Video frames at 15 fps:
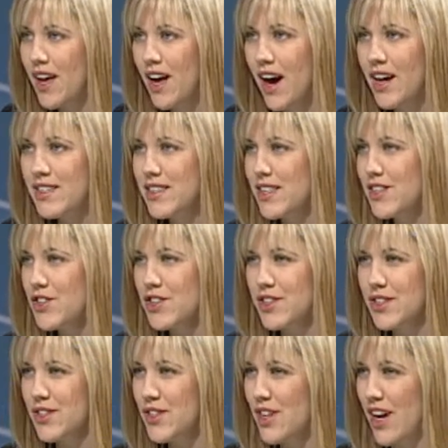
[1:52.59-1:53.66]
Has
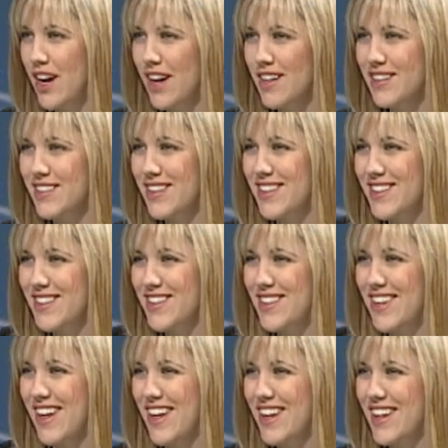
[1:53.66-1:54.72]
this
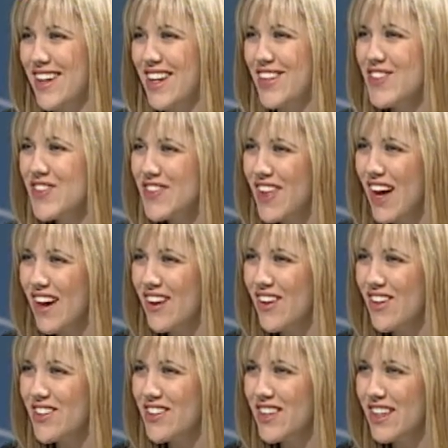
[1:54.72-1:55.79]
hindered that at
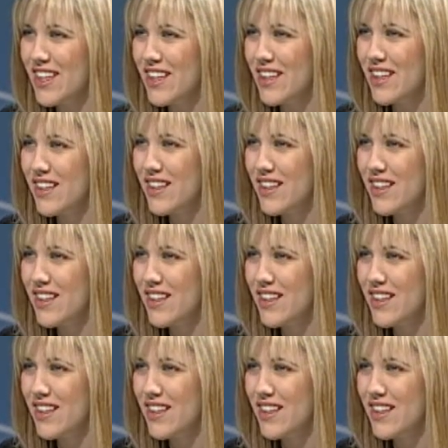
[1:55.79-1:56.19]
all, do you think?